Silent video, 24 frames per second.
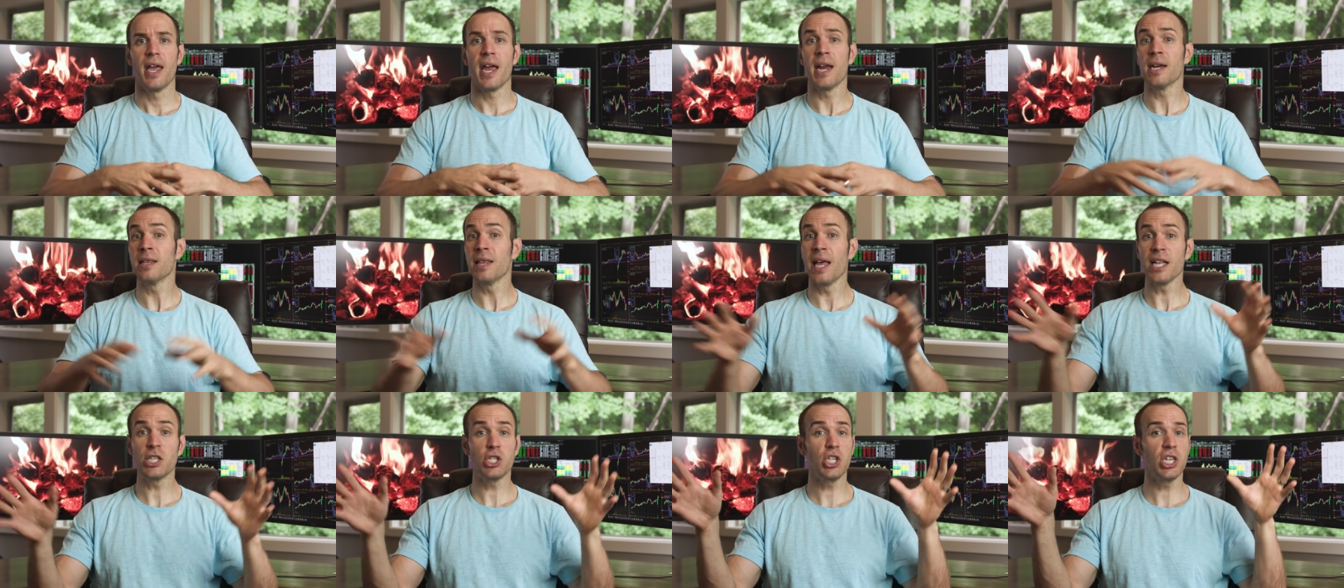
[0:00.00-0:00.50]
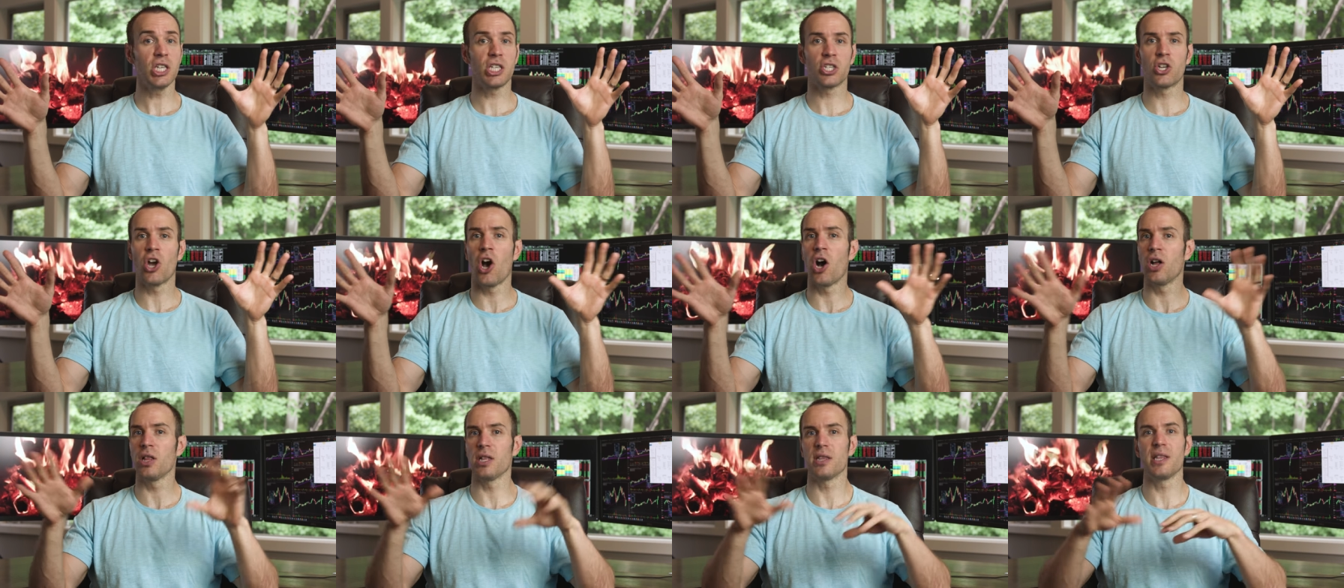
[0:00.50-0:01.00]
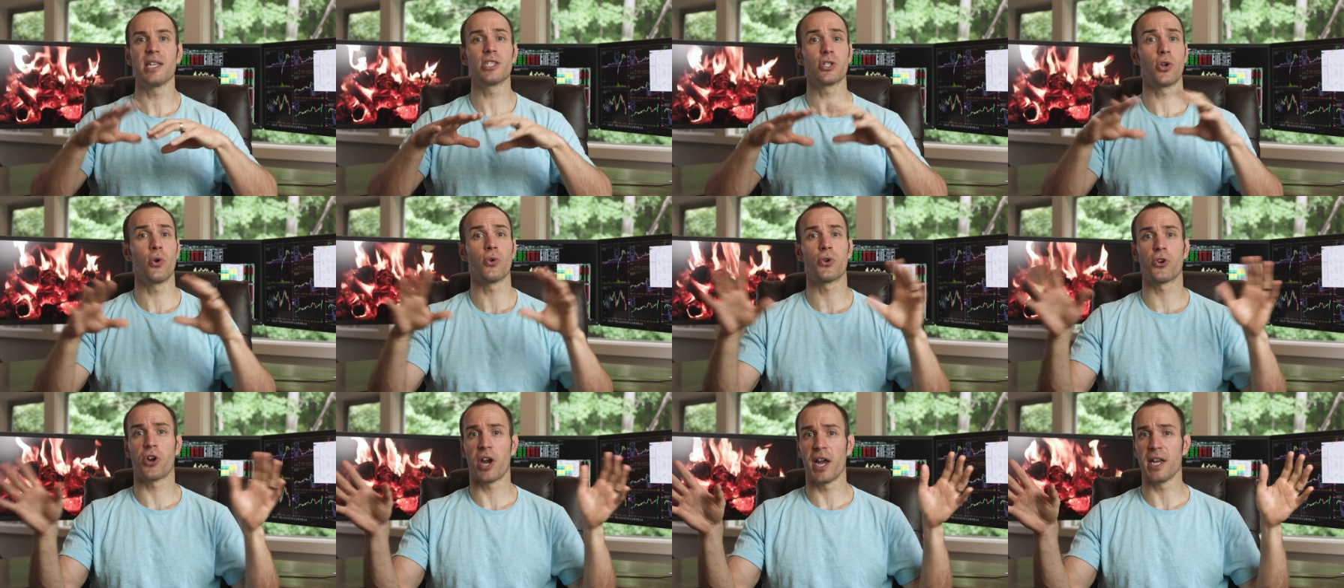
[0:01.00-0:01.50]
And let's just call it, let's
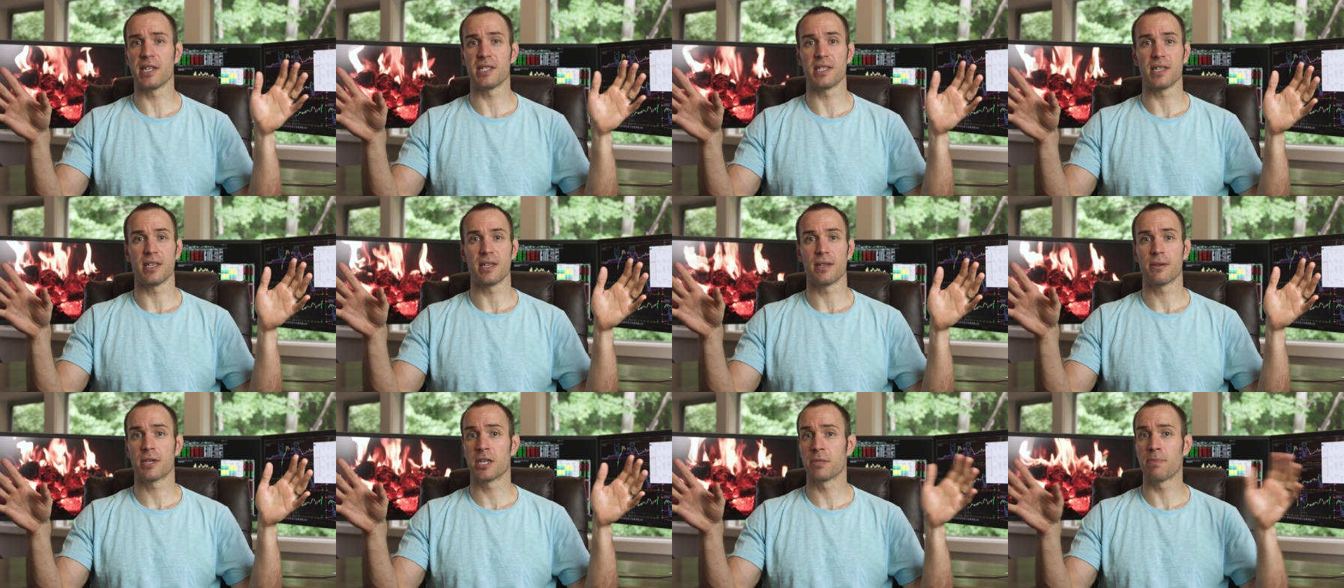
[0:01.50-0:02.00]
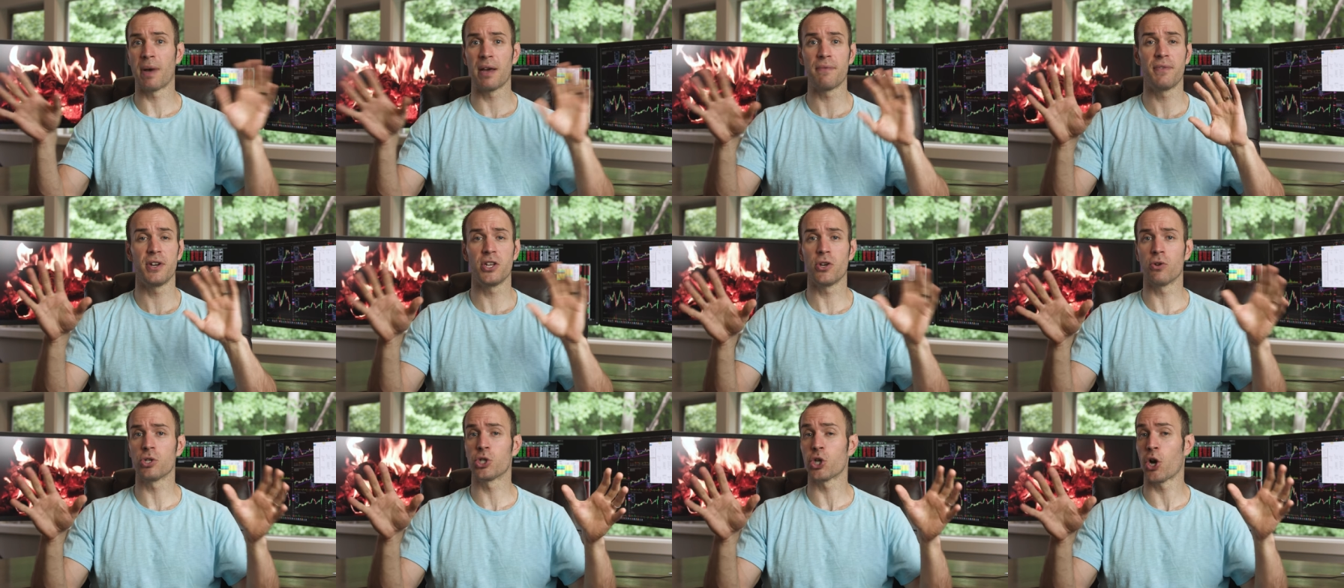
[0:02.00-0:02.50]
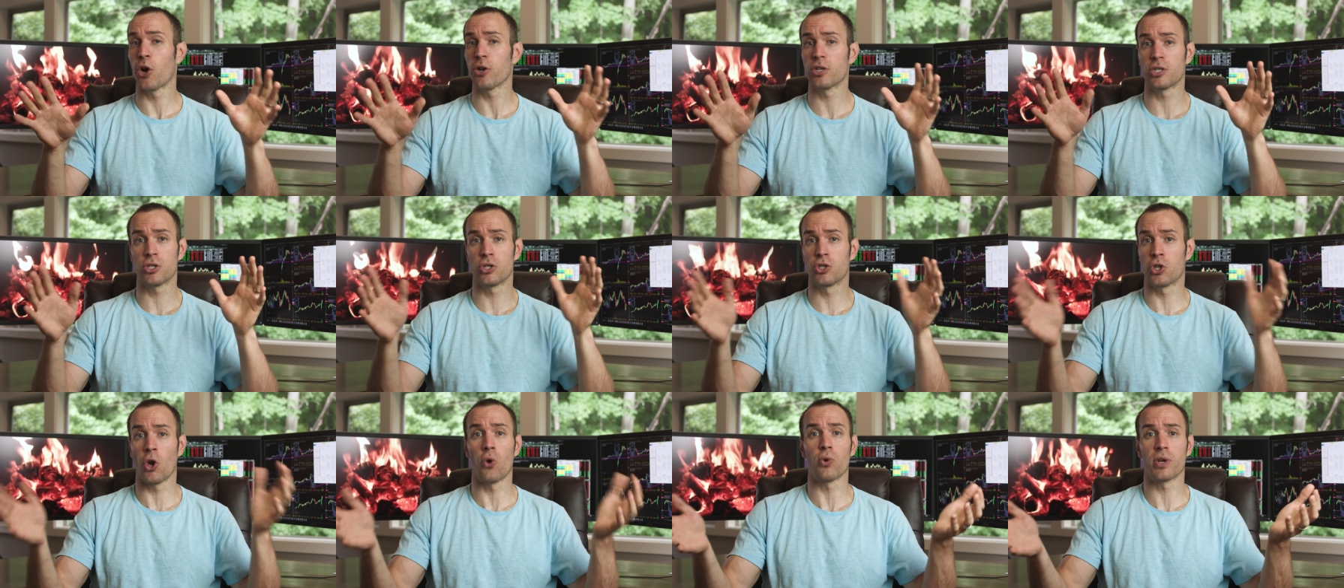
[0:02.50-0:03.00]
go crazy, because my video
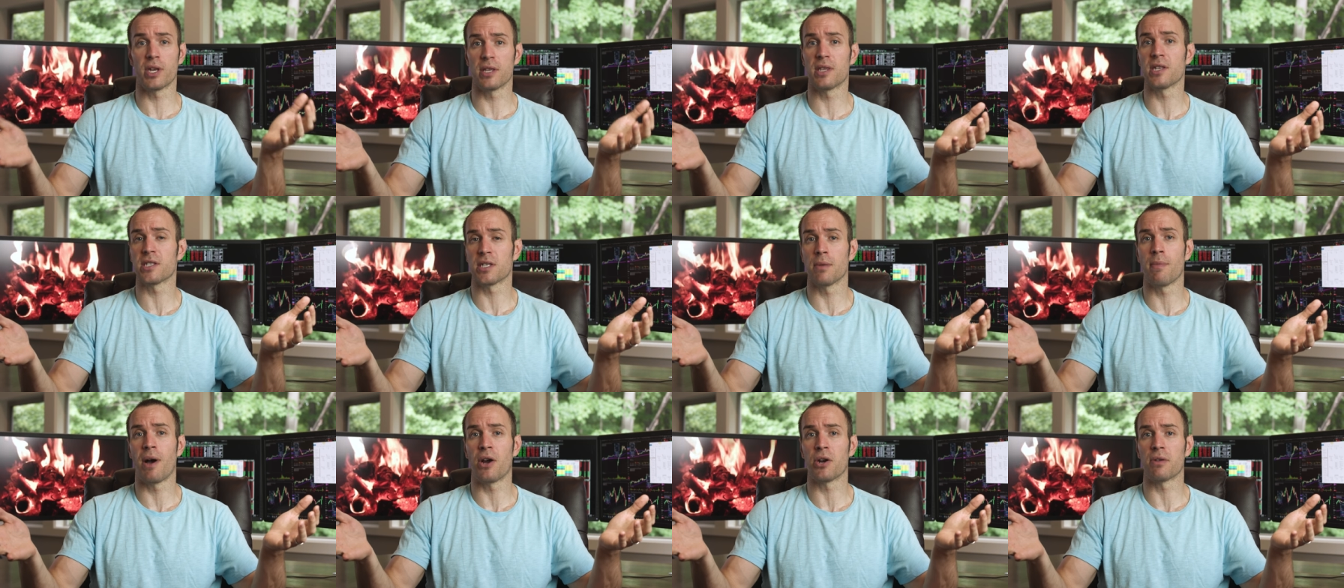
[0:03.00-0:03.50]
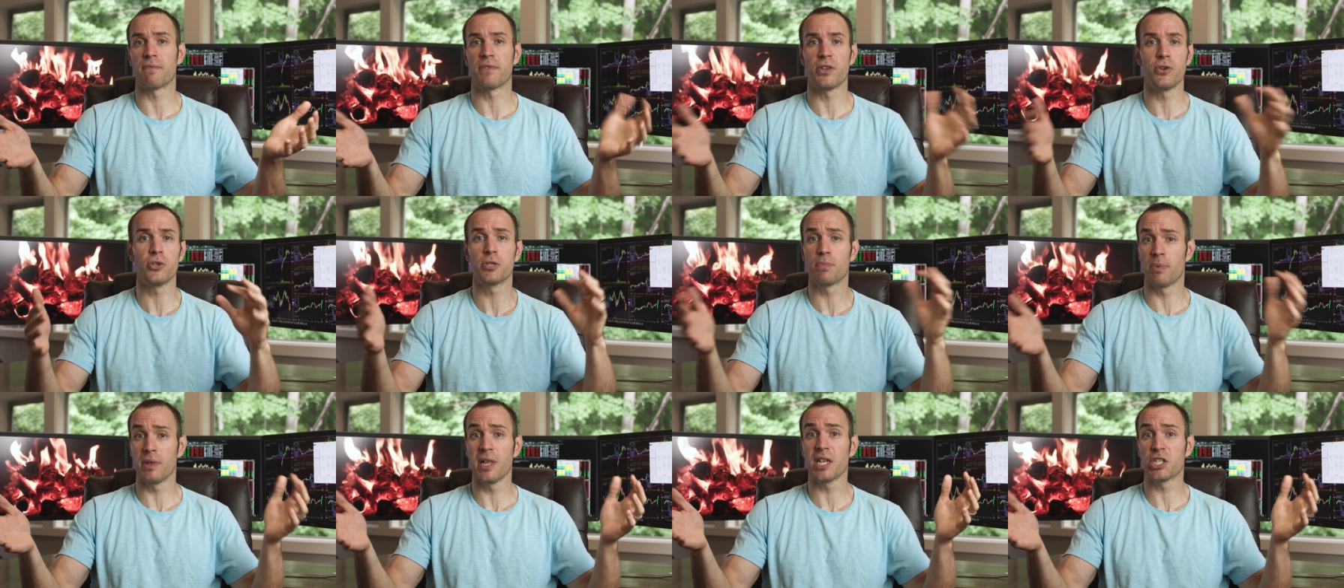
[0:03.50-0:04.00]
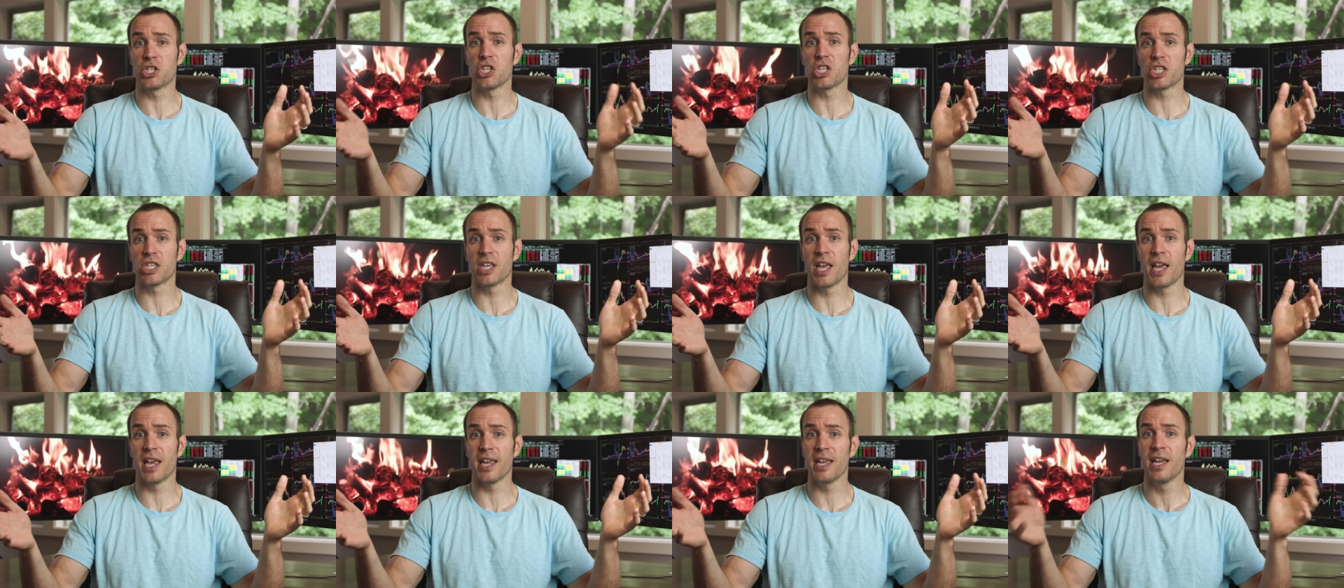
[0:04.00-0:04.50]
charts don't get this amount of views, but let's
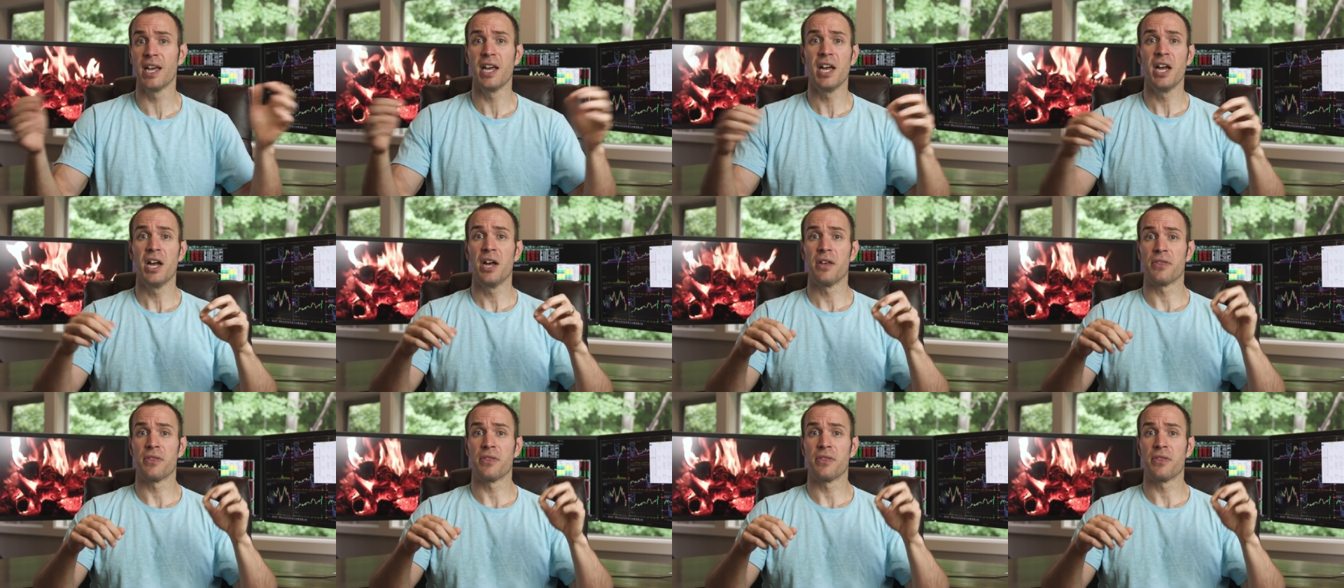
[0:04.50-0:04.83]
just say